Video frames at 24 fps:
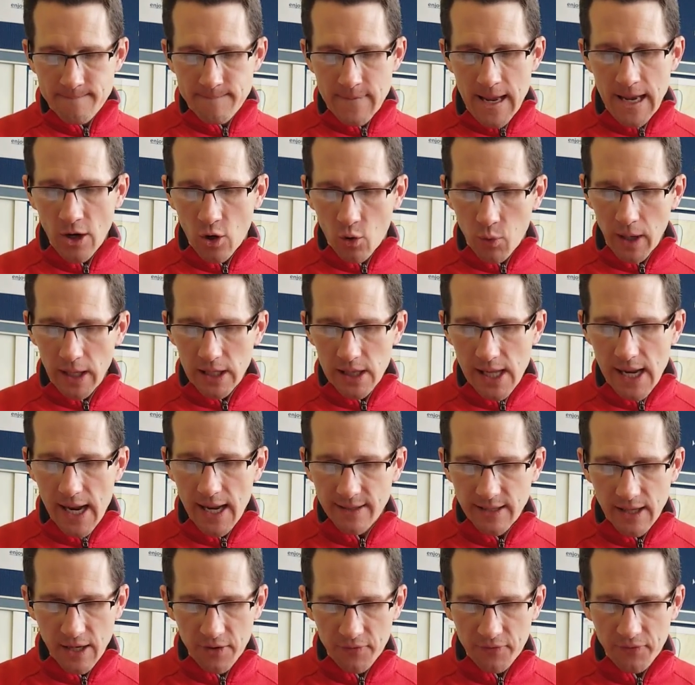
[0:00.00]
and quickly
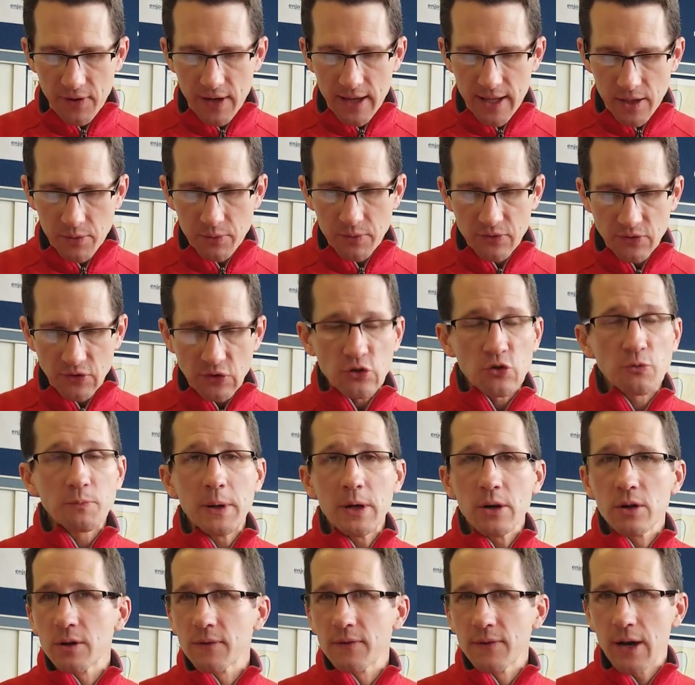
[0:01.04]
identify it was the
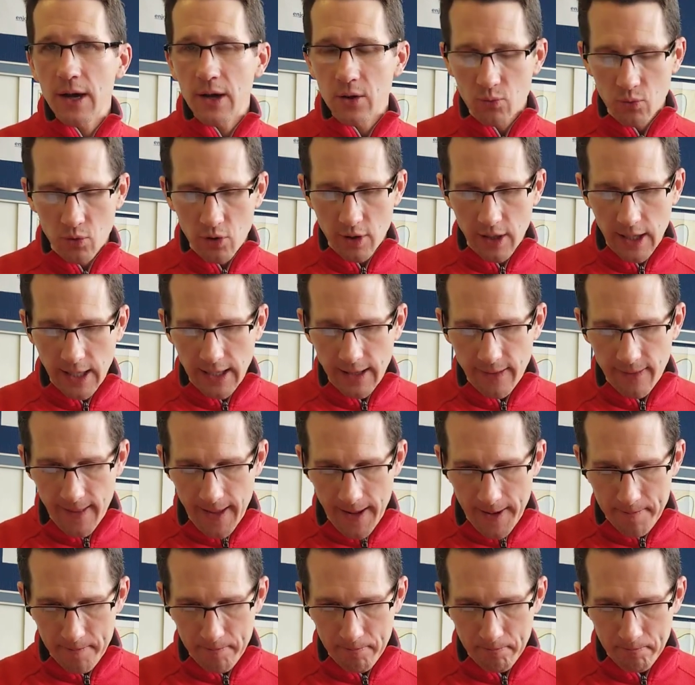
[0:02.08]
Spirit of God working in
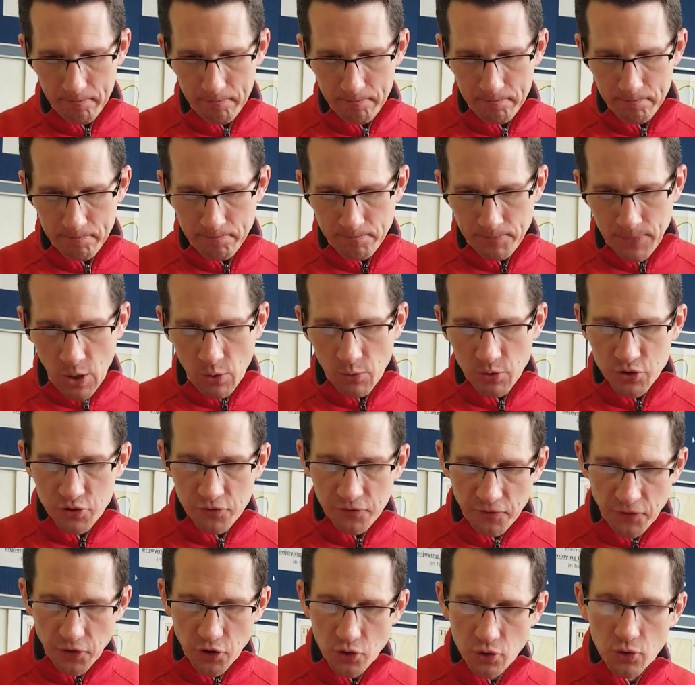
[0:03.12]
them, which
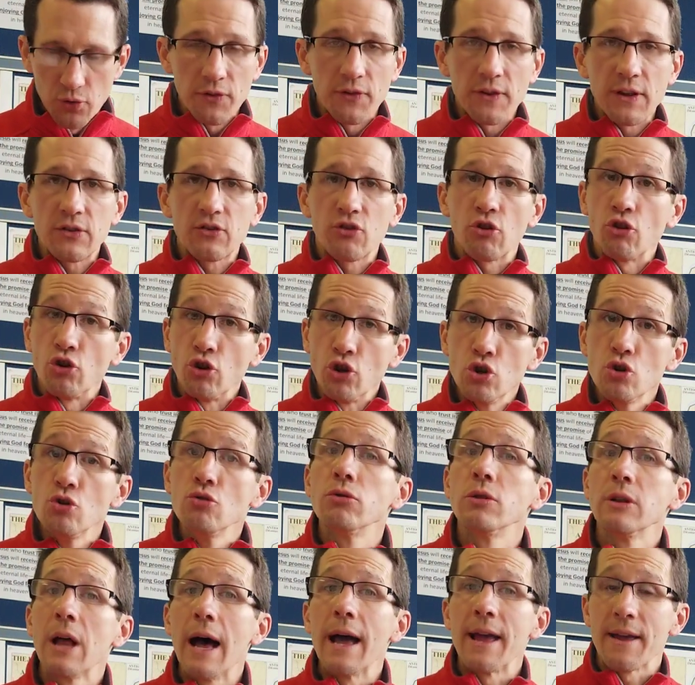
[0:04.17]
fueled this new
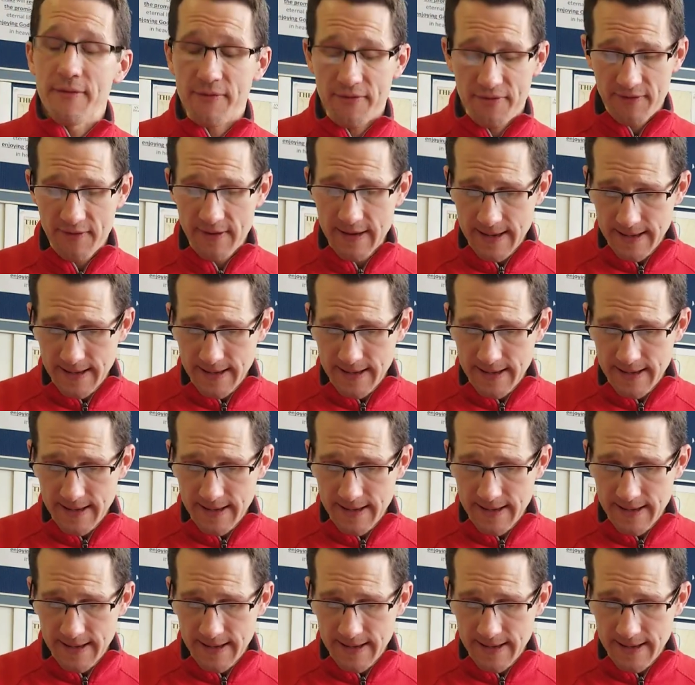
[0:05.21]
life